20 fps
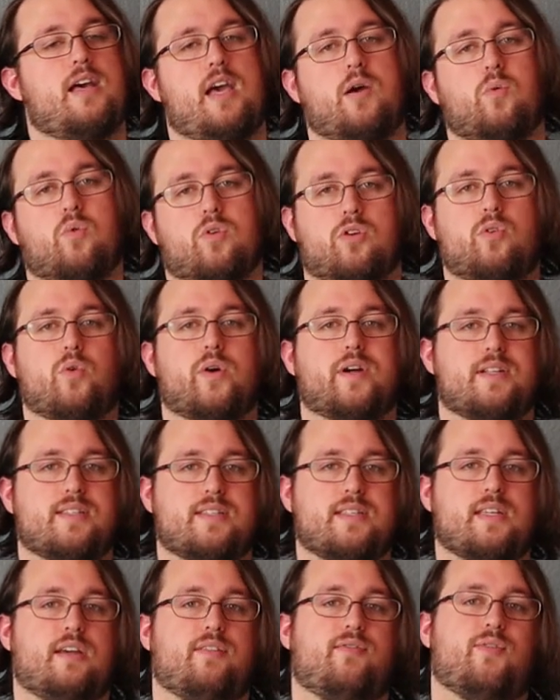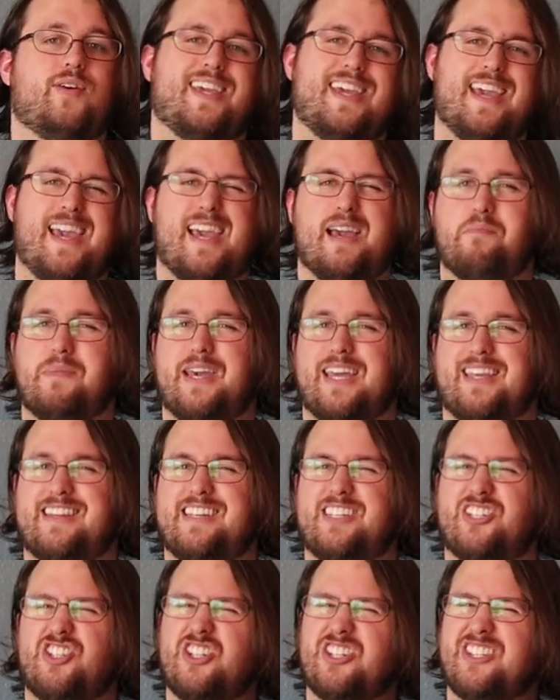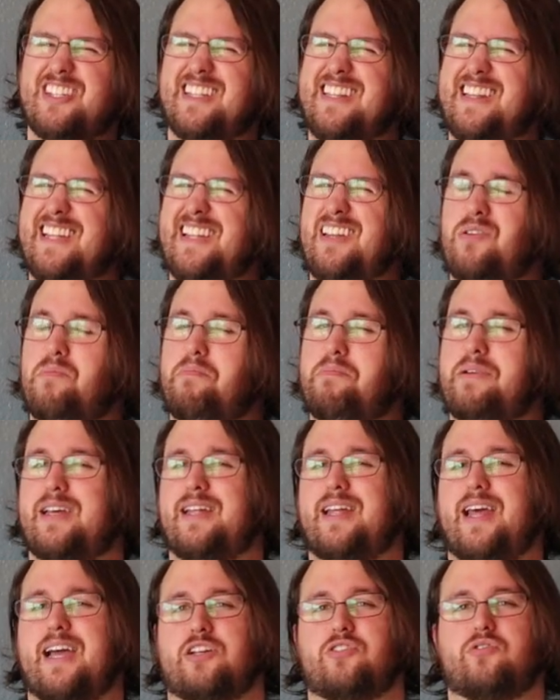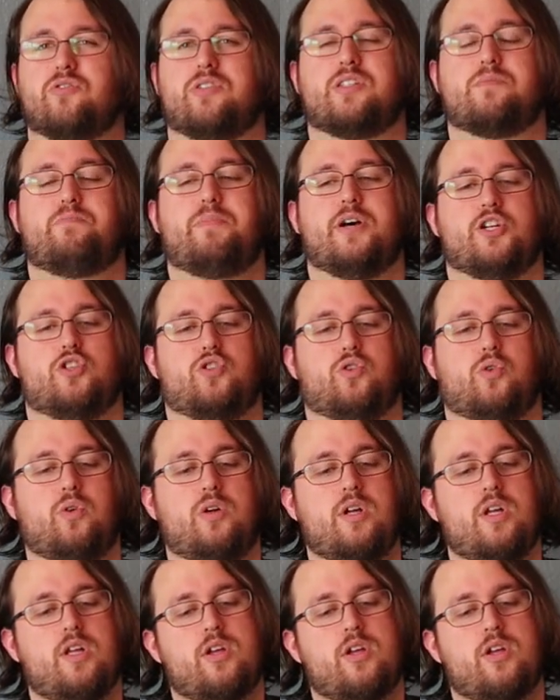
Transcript: And we're going to see if we can't make this just a little bit extra special.